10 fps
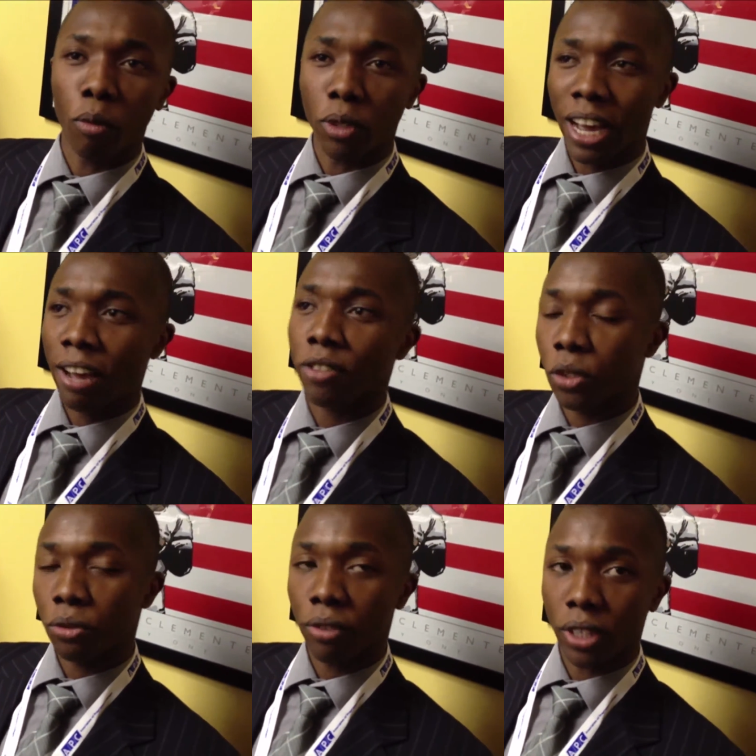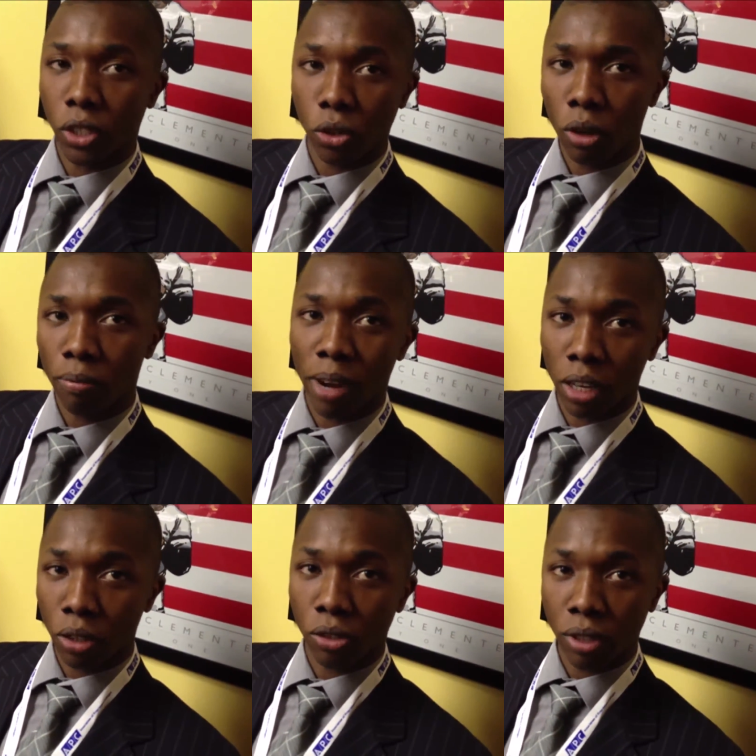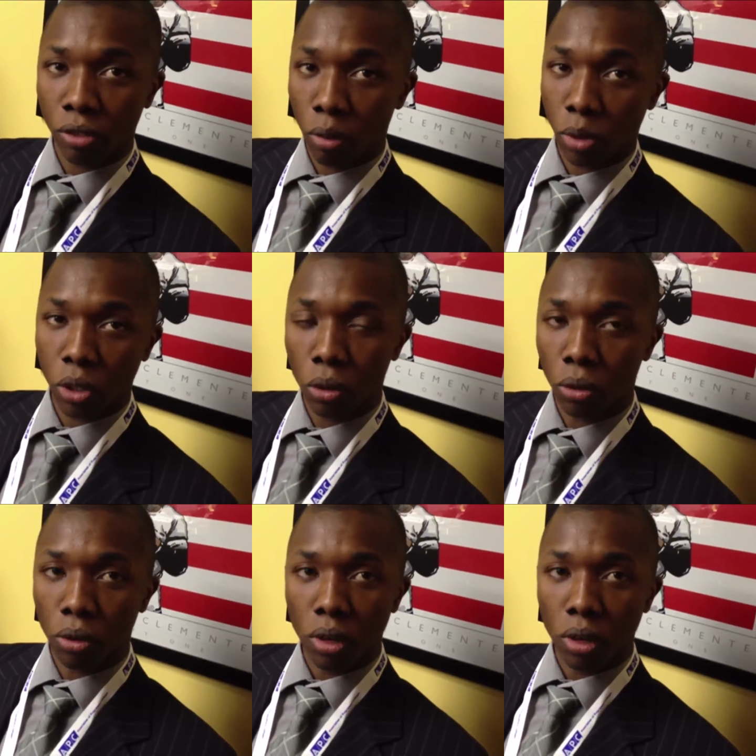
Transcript: I have two of my close friends from school.